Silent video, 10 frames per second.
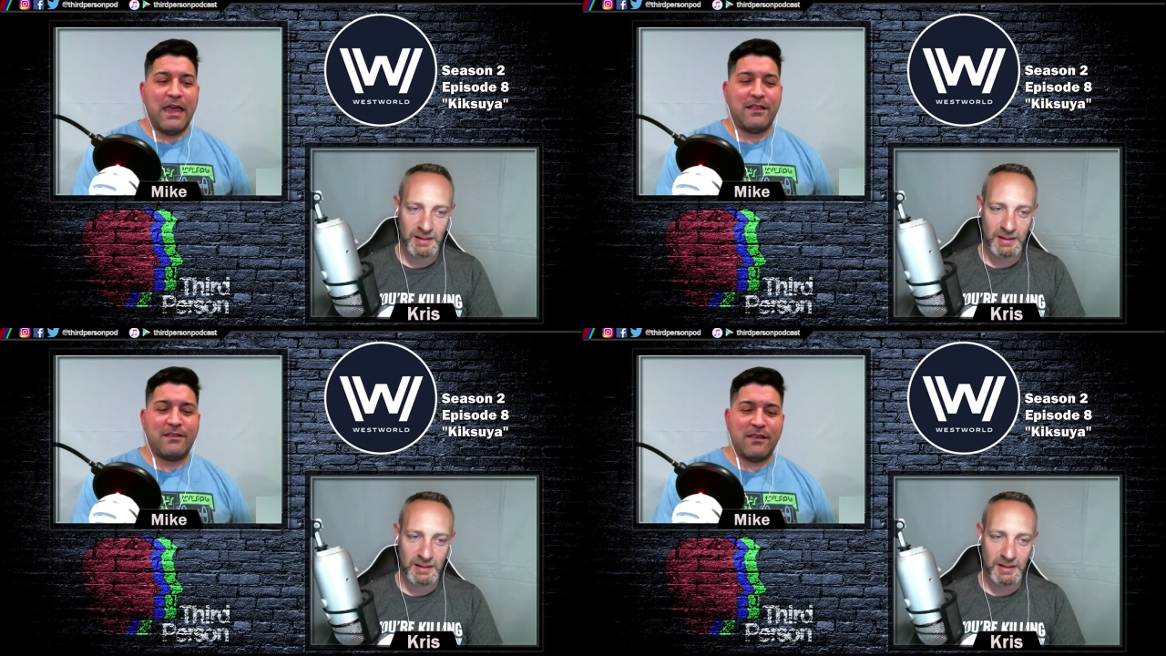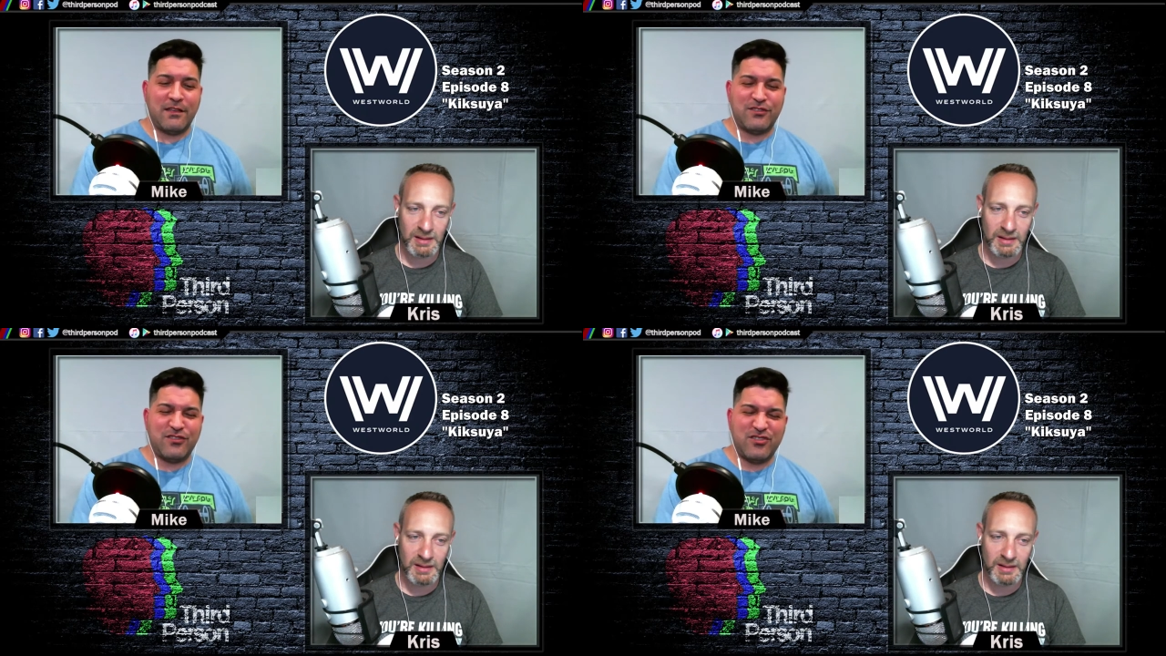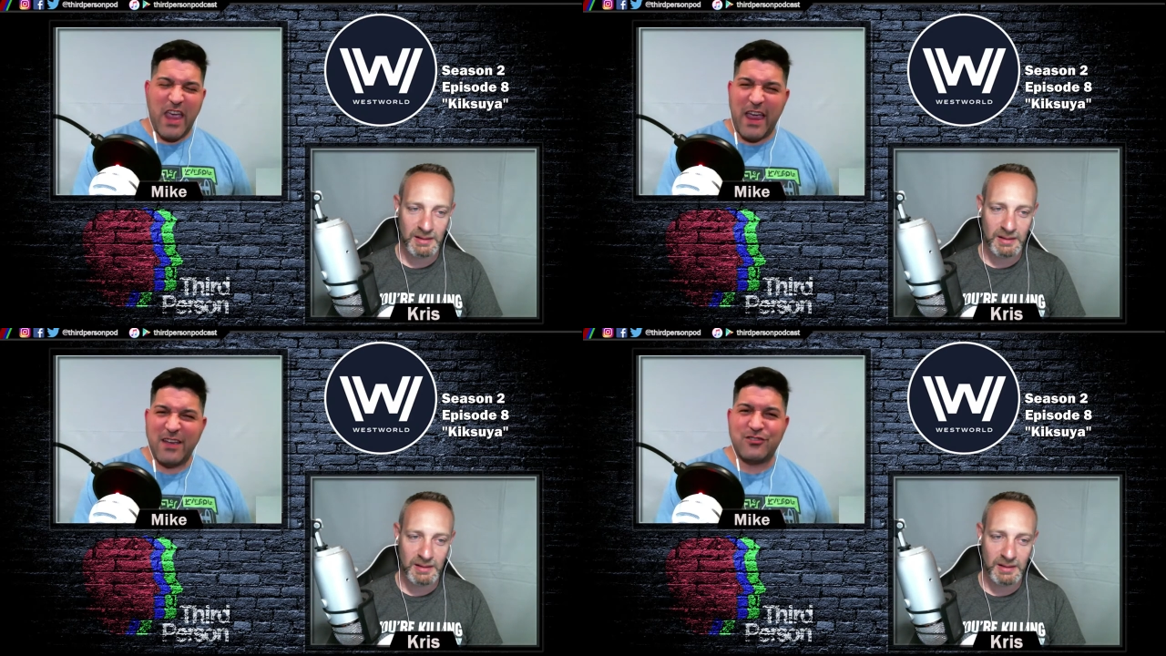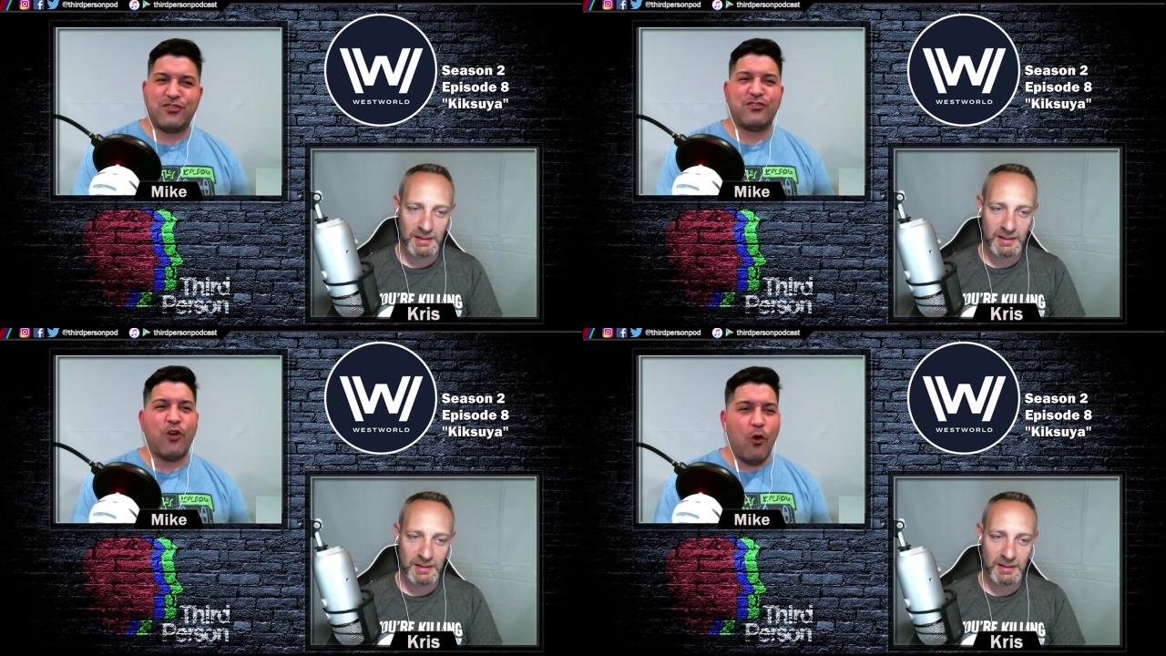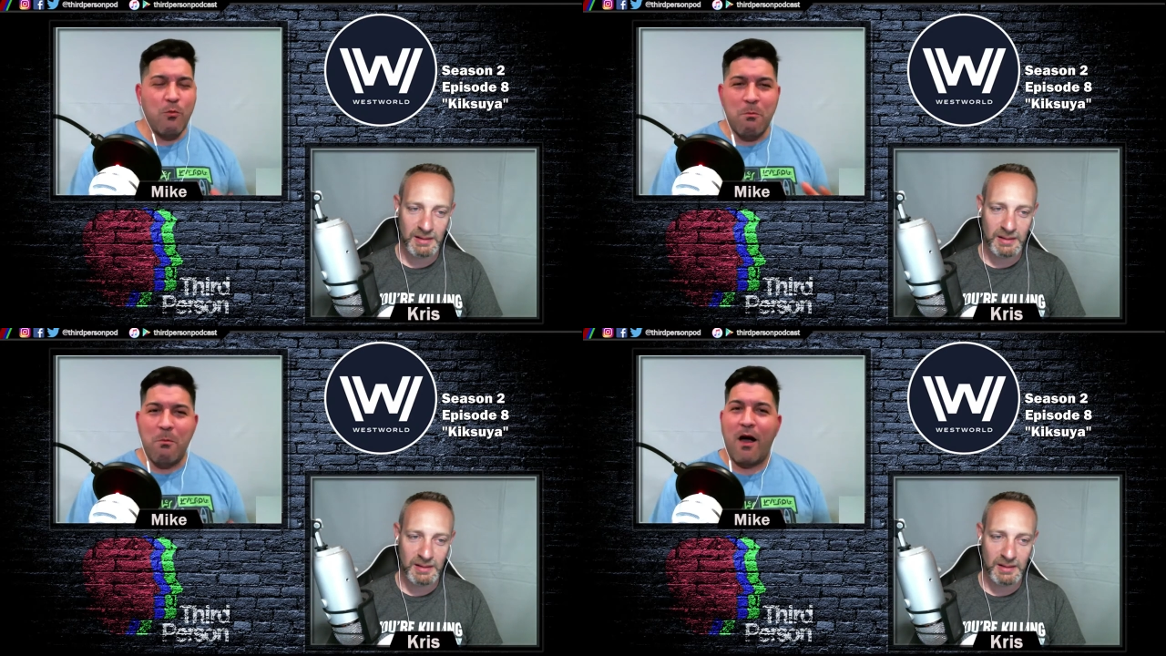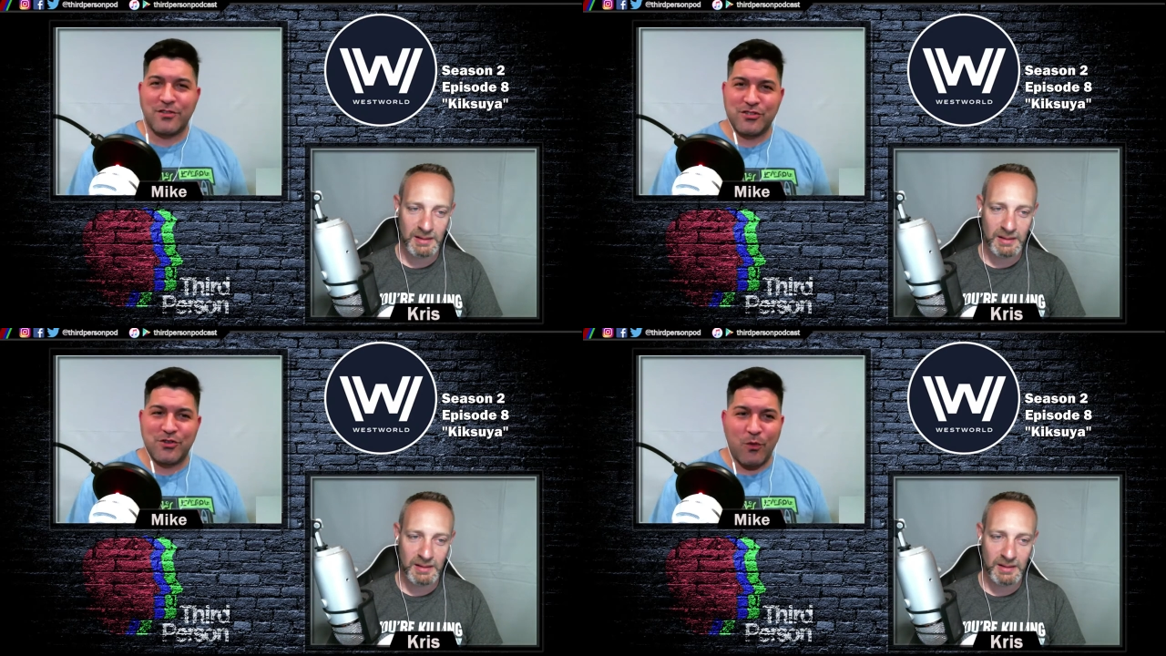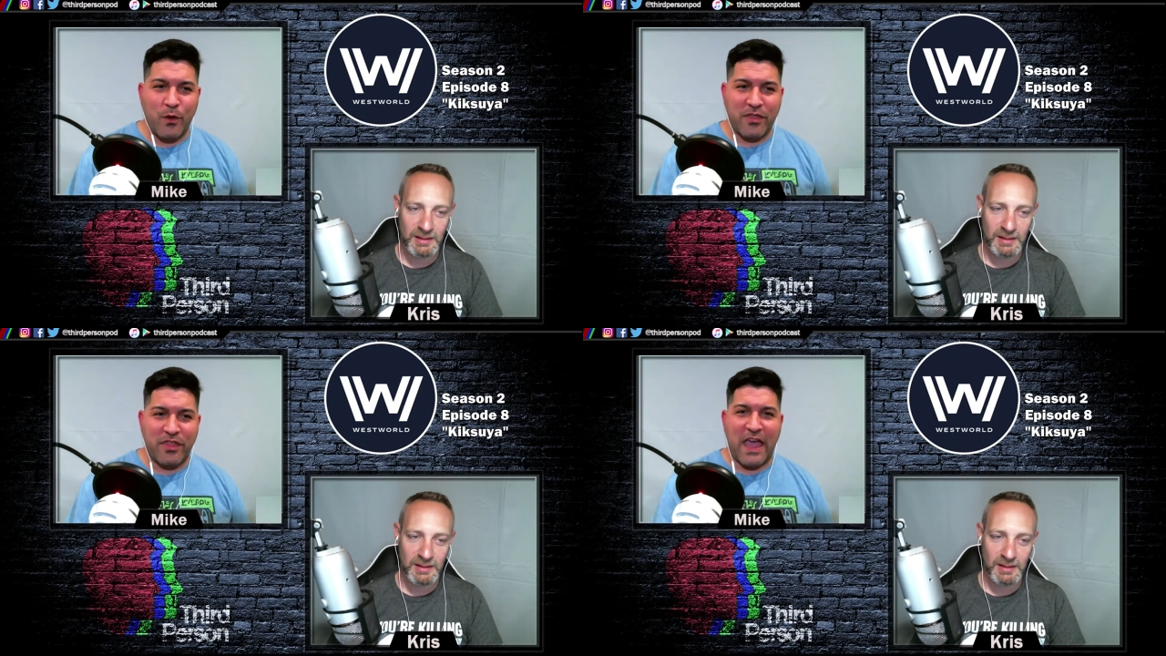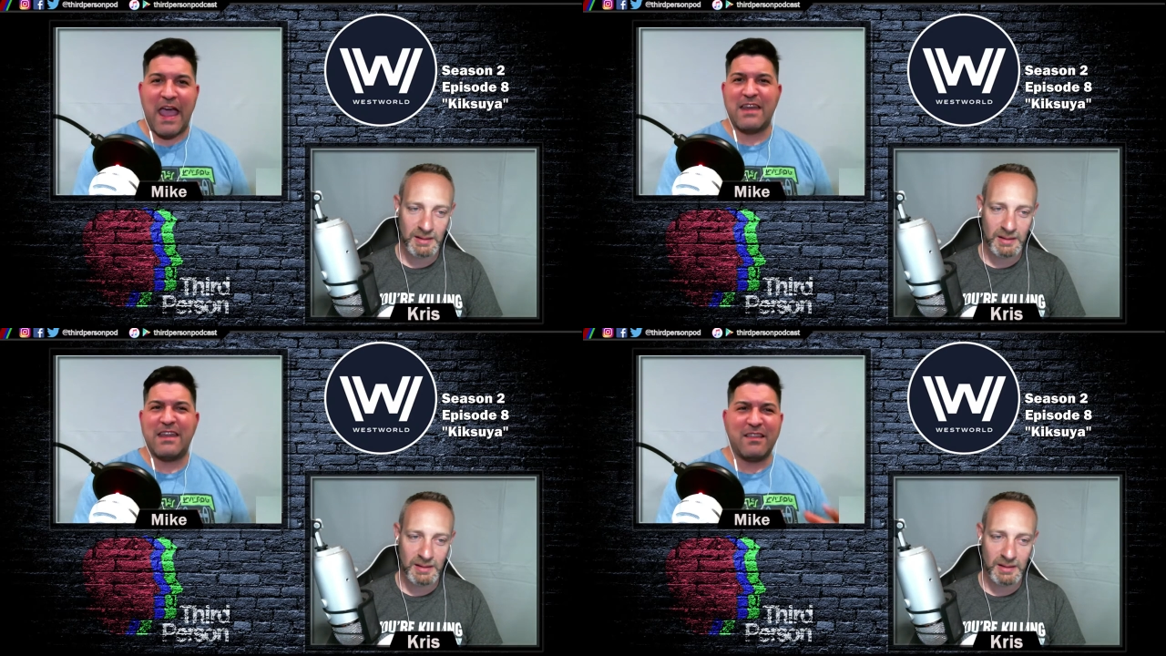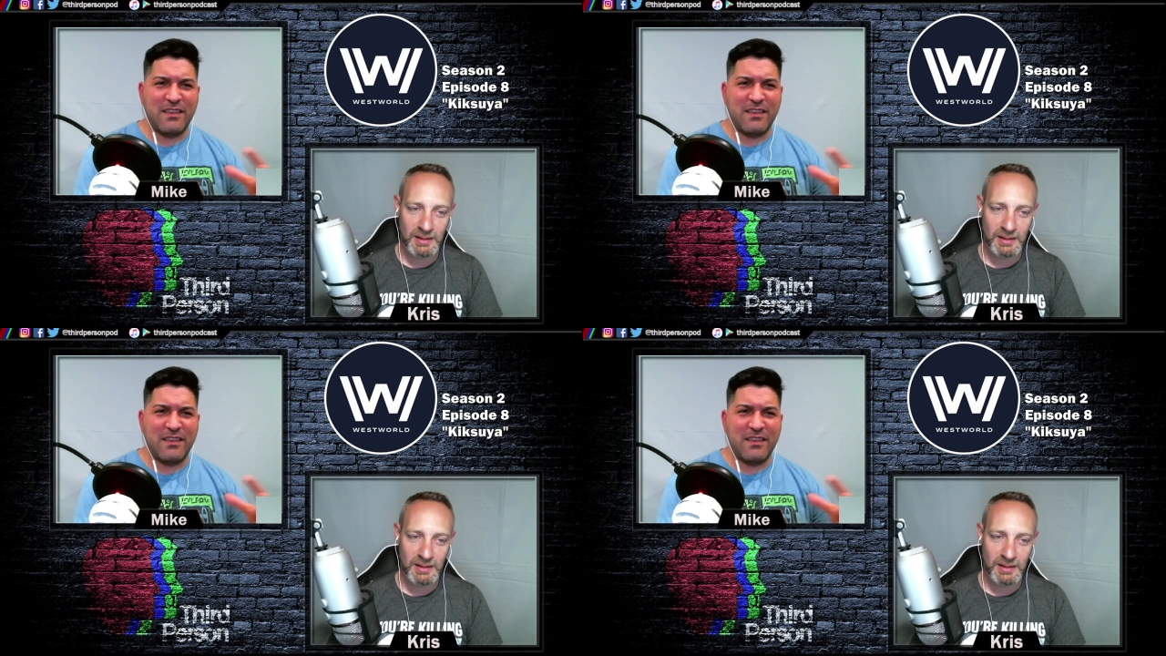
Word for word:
Speaker 1: it's it's changed so much with adding